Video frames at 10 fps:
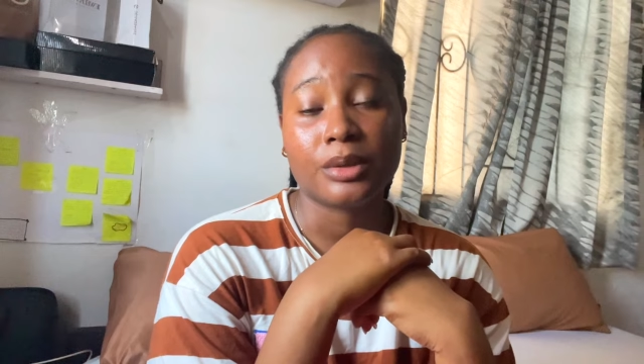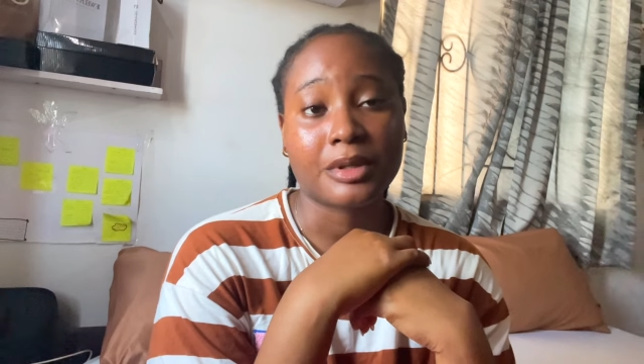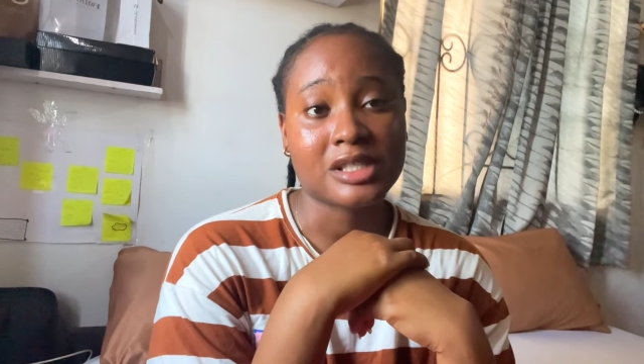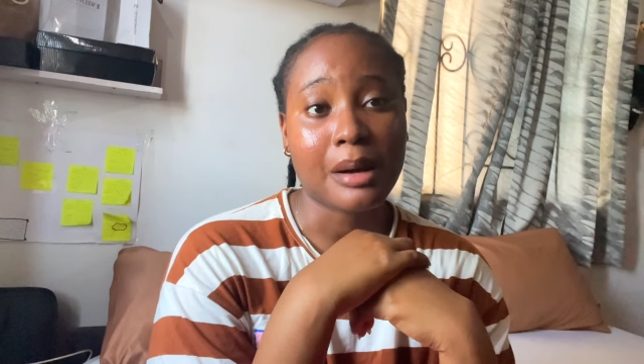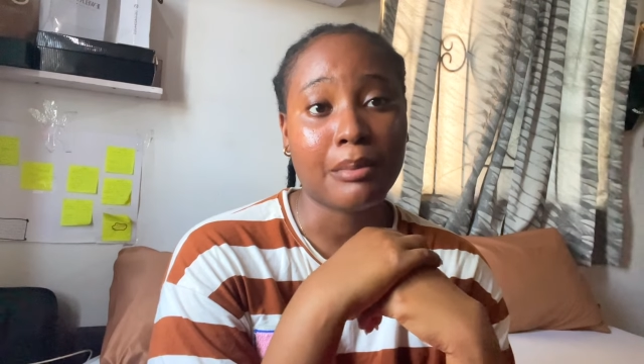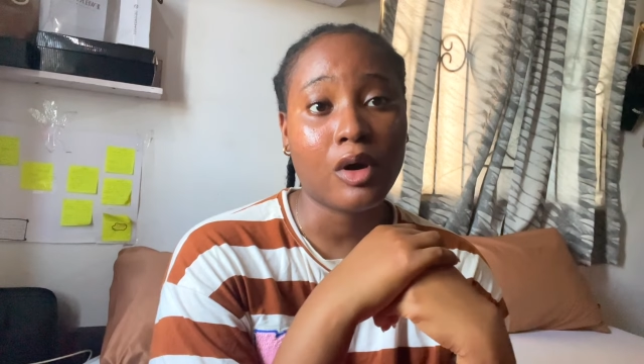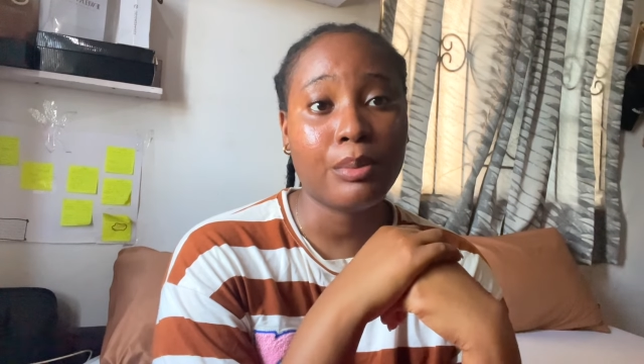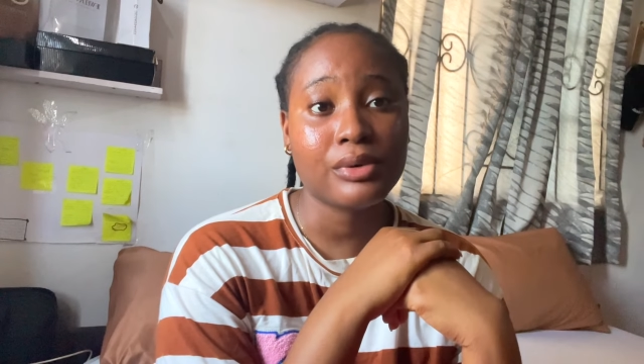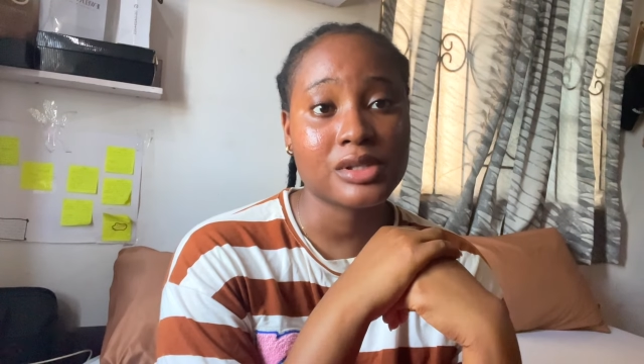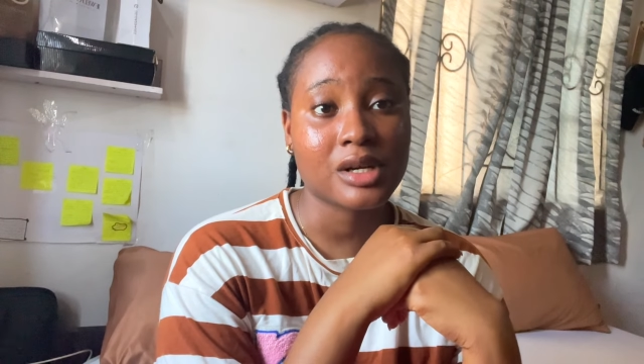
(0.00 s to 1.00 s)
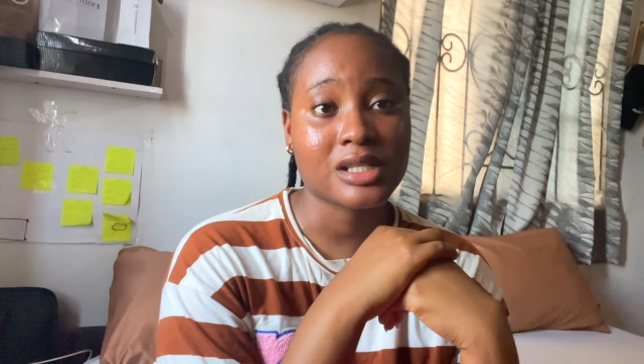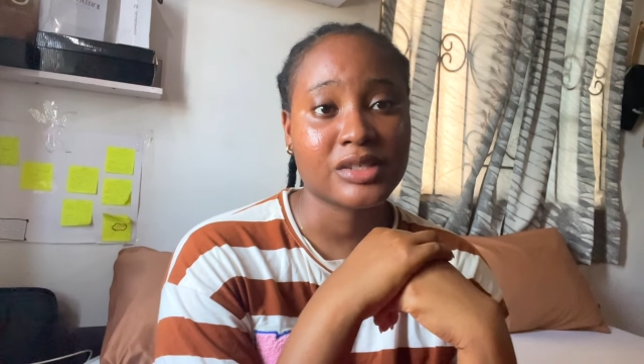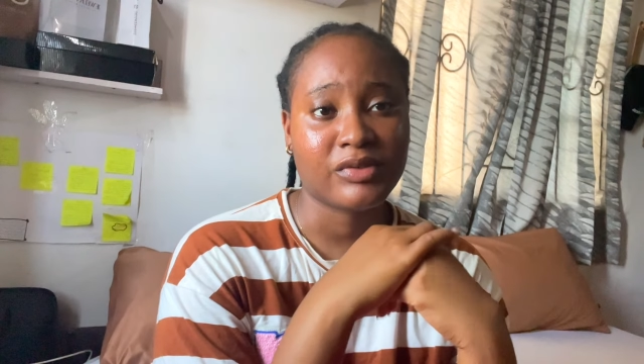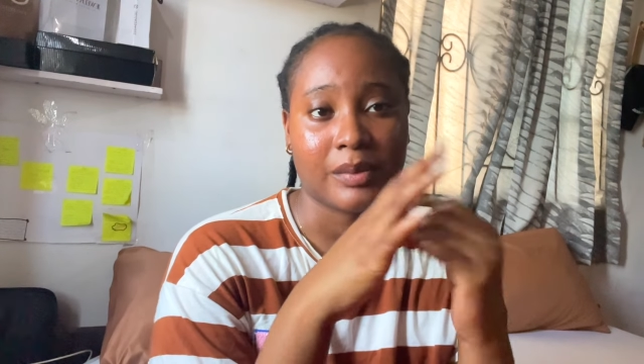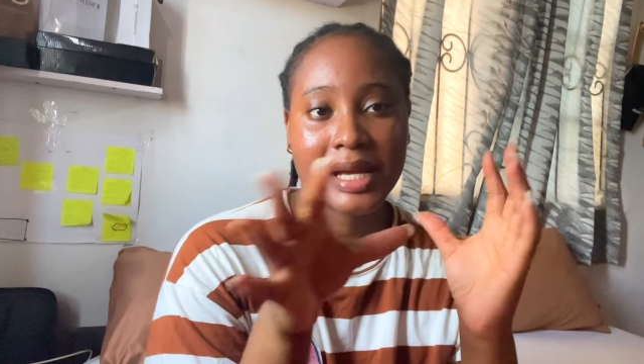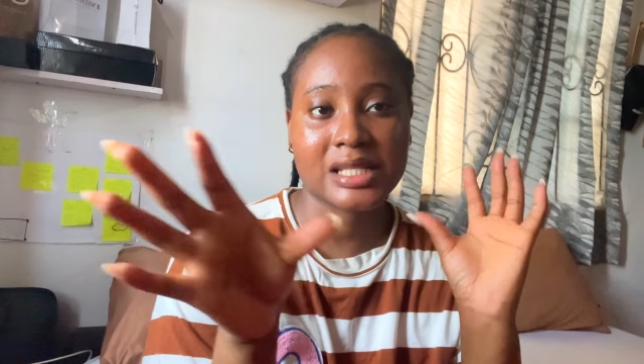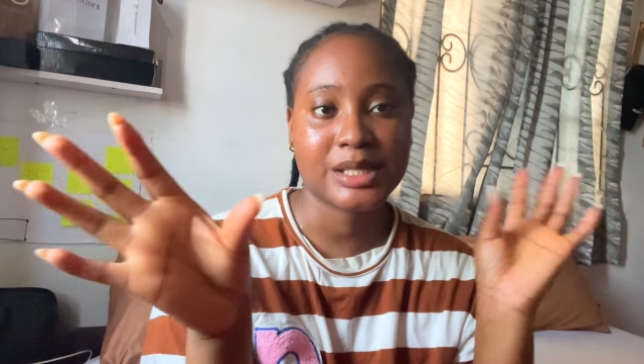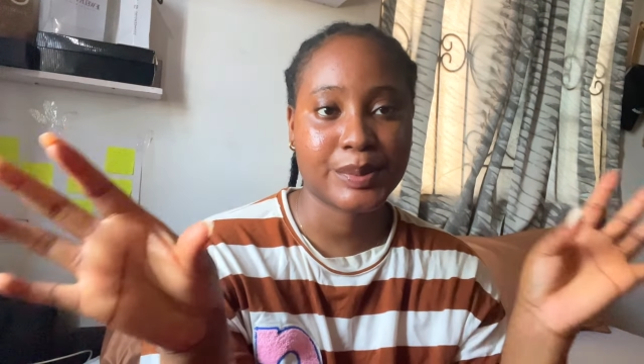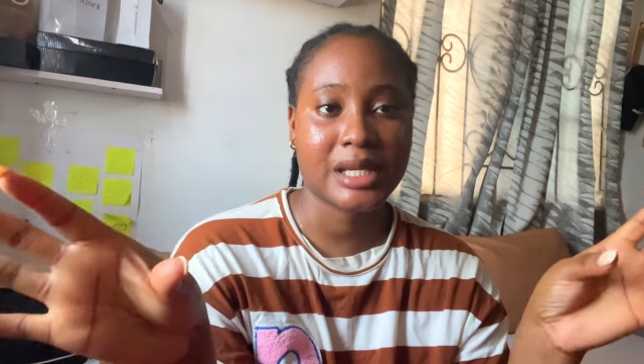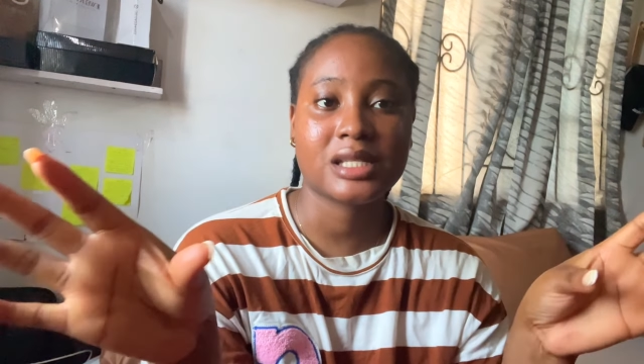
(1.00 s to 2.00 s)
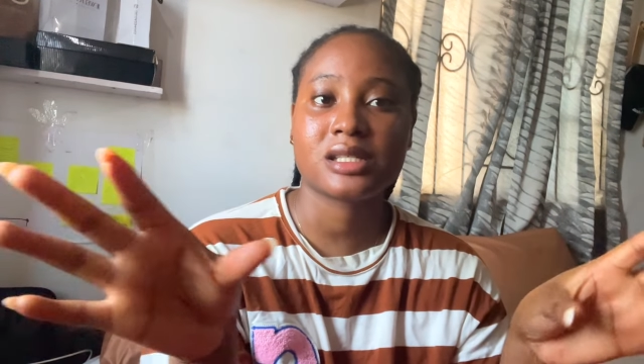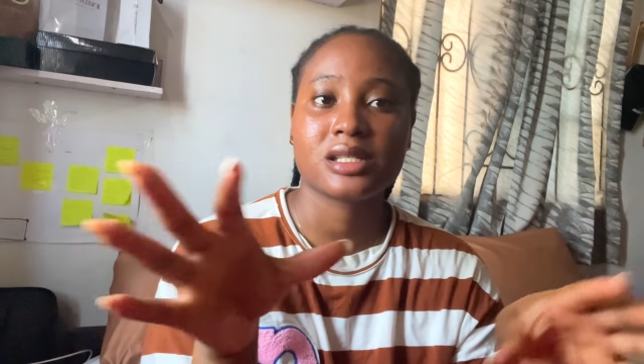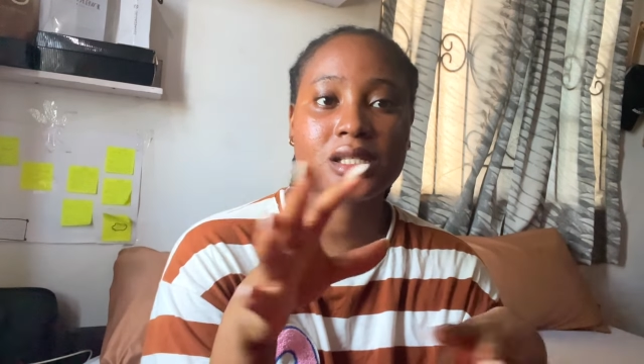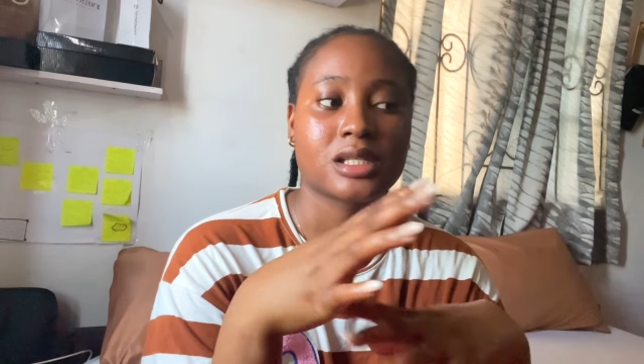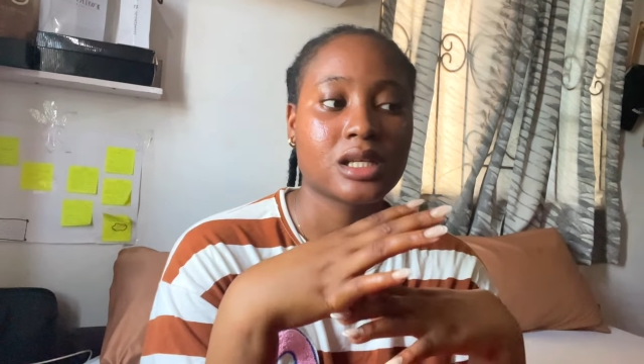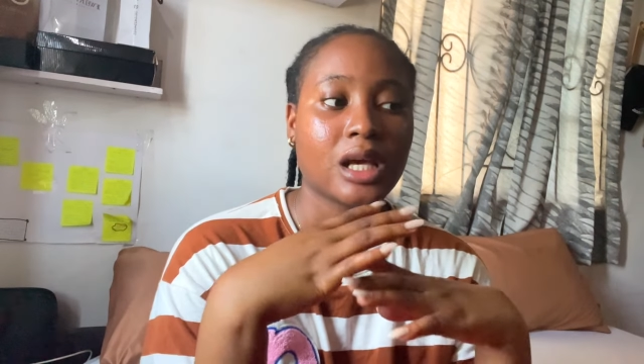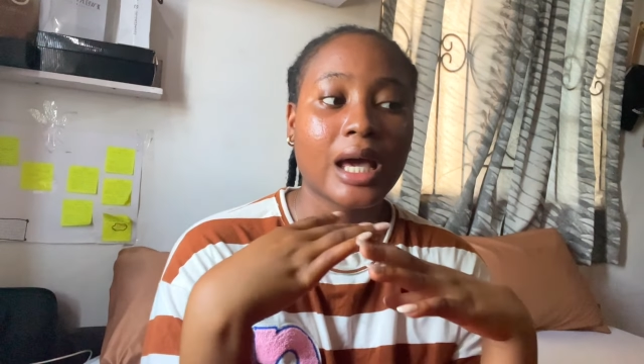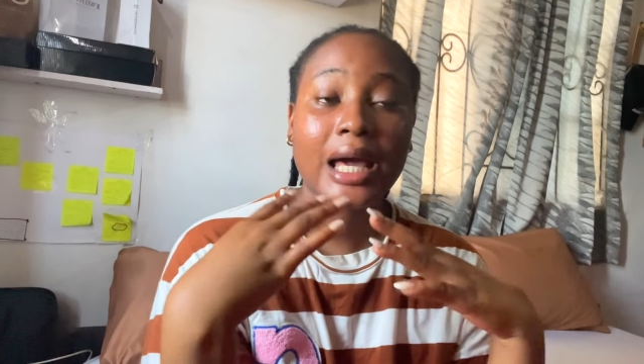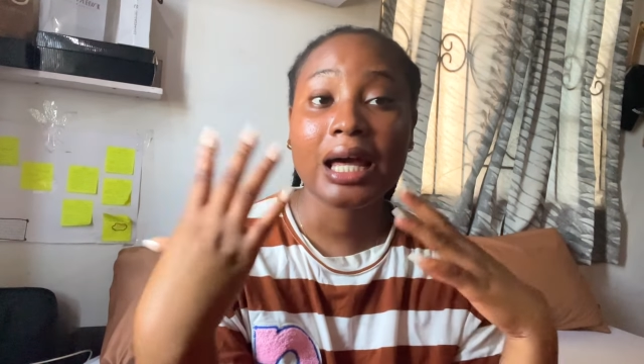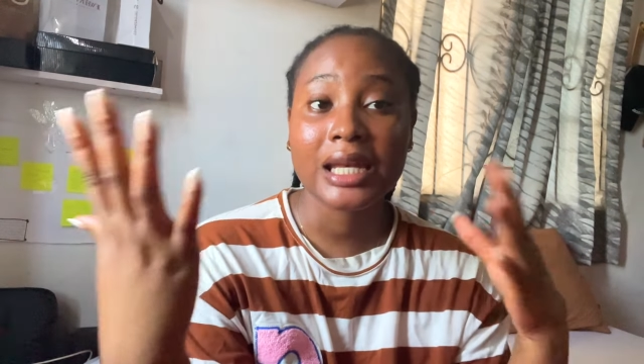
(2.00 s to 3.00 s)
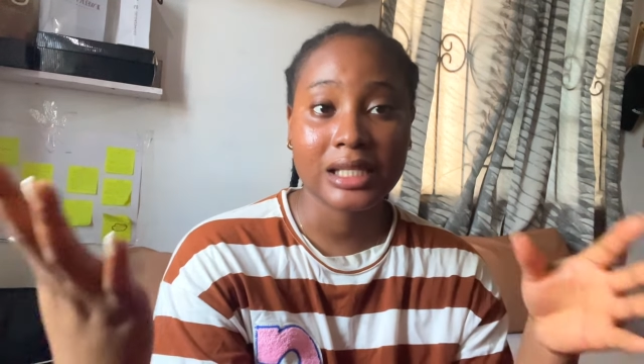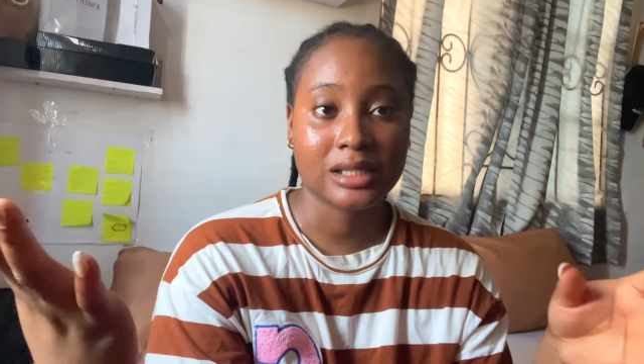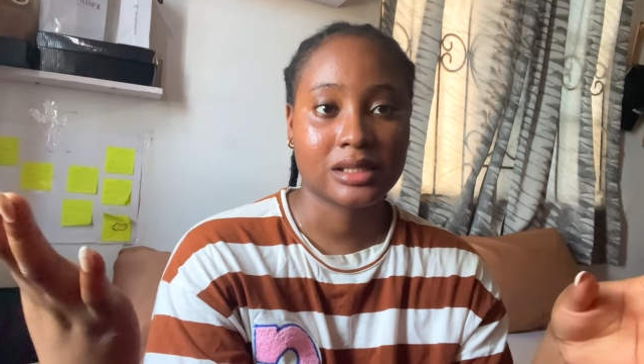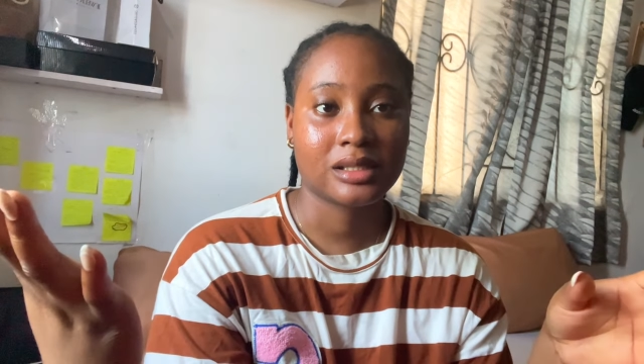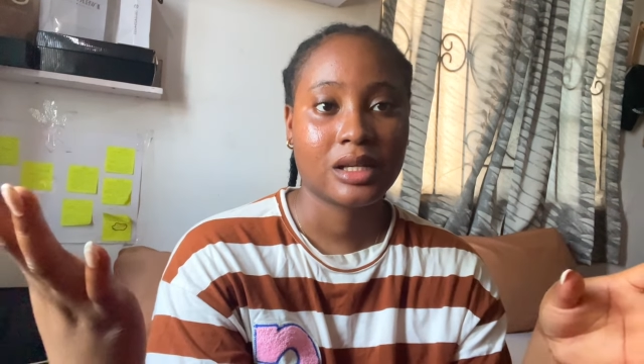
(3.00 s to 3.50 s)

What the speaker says: up, because I'm more productive when my space is clean,